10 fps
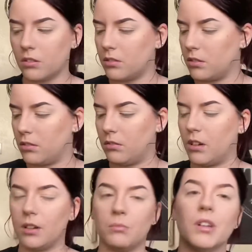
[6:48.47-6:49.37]
so
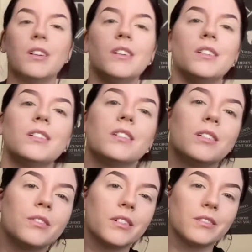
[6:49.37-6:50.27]
I'm
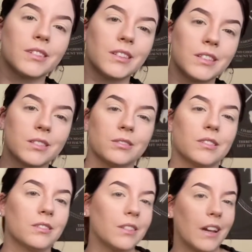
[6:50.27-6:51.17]
going with this one,
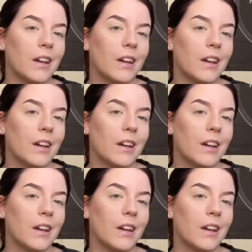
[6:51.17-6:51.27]
okay?